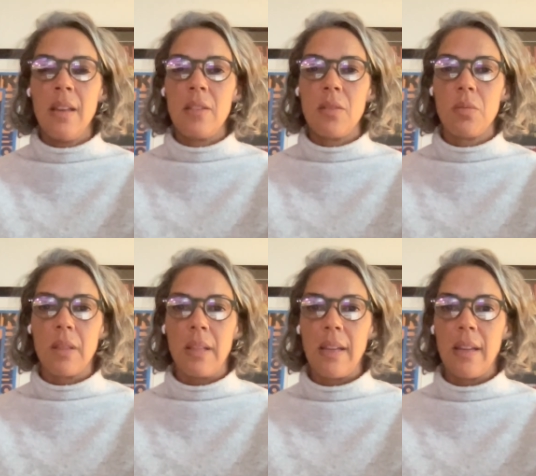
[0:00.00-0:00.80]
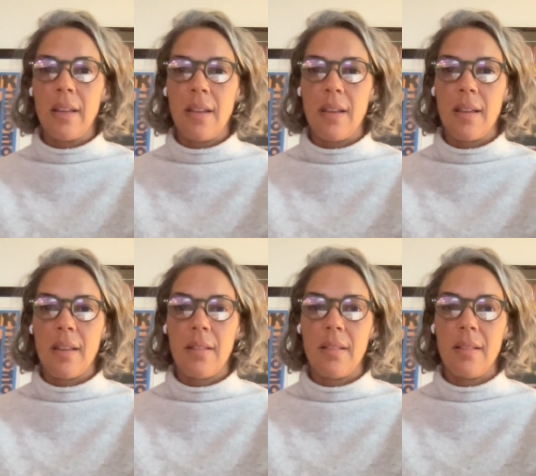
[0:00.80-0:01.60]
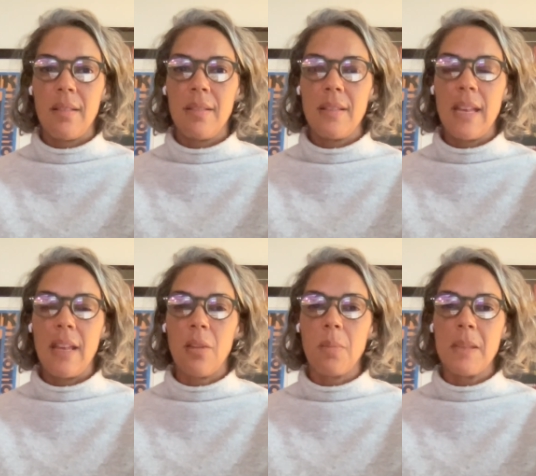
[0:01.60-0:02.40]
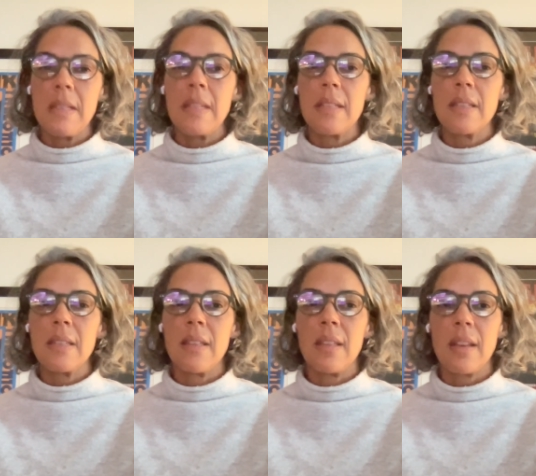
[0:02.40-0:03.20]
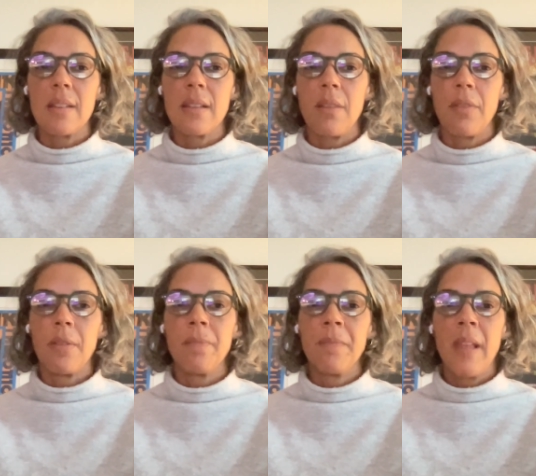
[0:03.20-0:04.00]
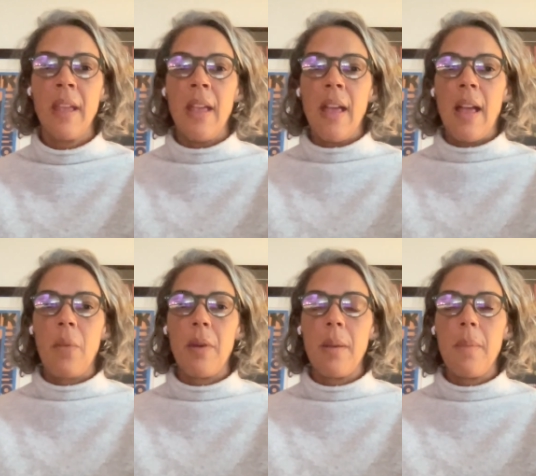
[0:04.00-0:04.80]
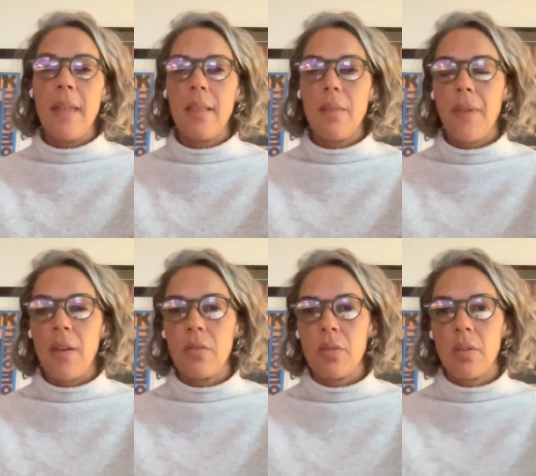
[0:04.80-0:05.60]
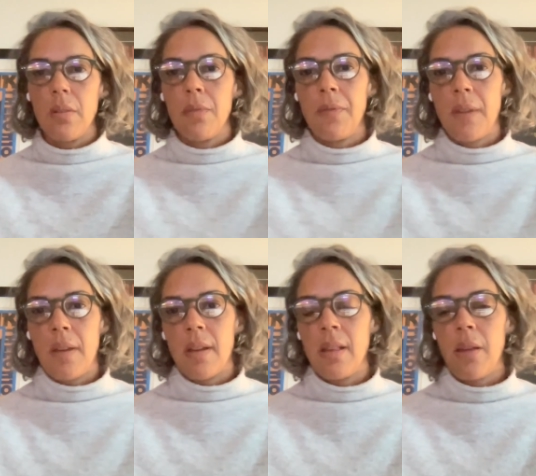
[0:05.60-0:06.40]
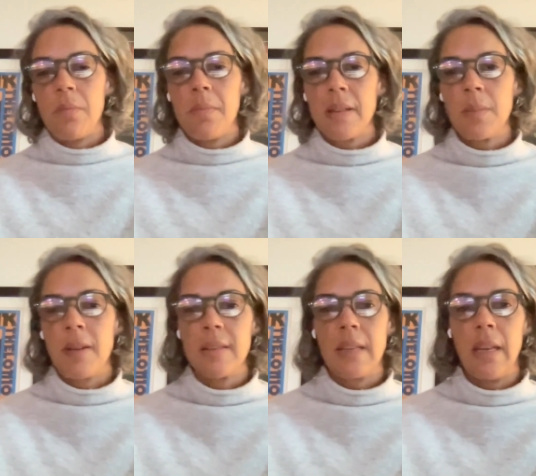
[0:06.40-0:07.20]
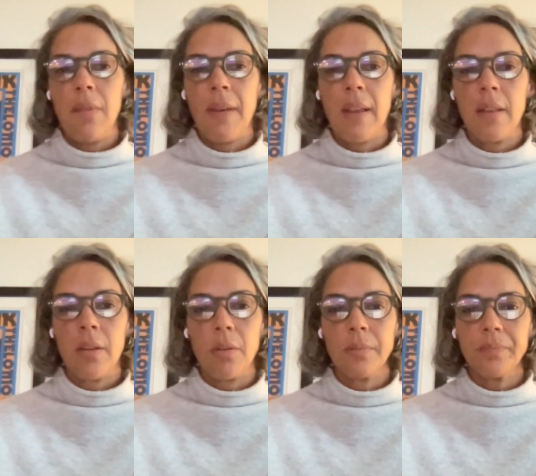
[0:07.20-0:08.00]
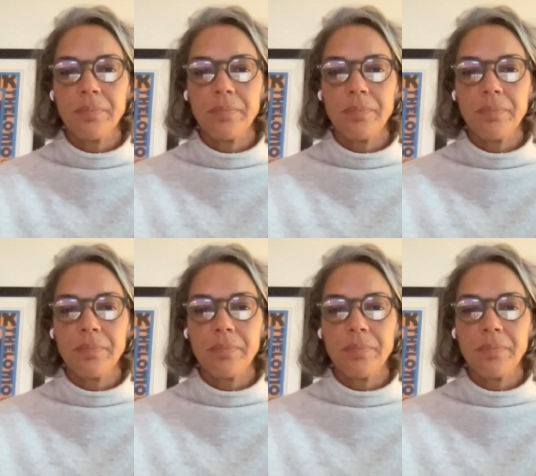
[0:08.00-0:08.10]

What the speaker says: to really take their businesses to the next level. When I met the founder of Cloud Med Spas, Iggy Fanlo,